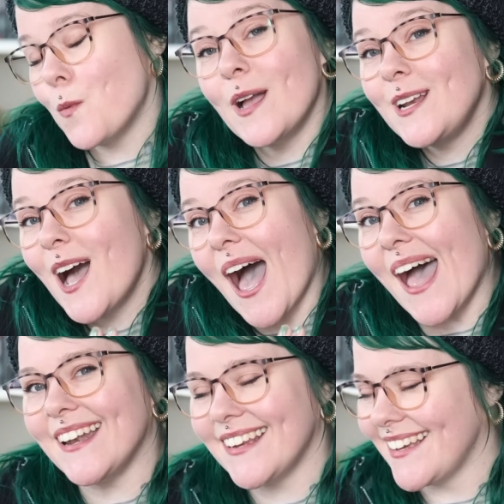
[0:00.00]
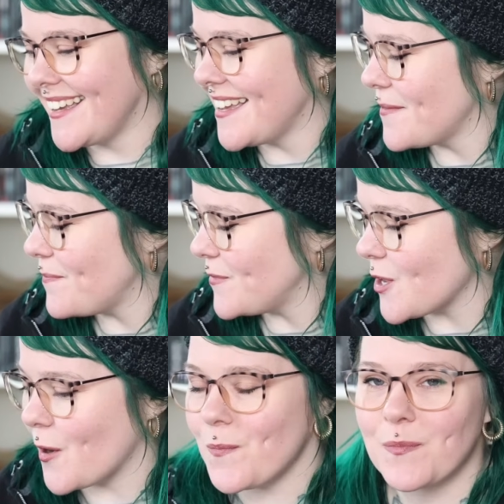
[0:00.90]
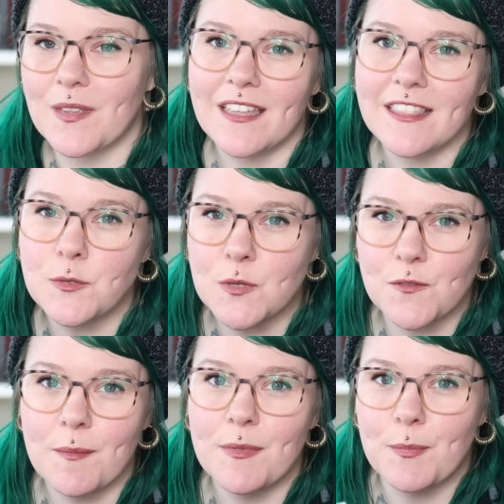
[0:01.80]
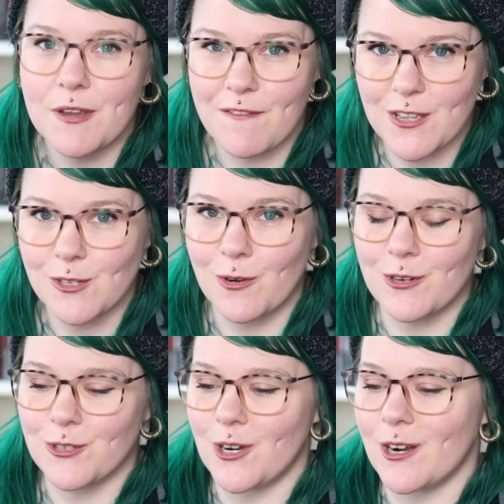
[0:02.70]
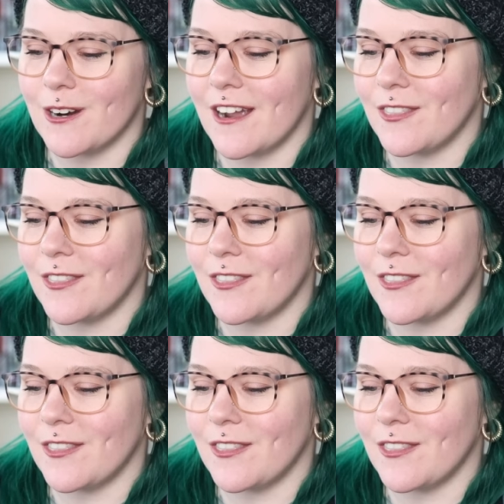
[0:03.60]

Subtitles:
why not? So this was from the previous owner's daughter.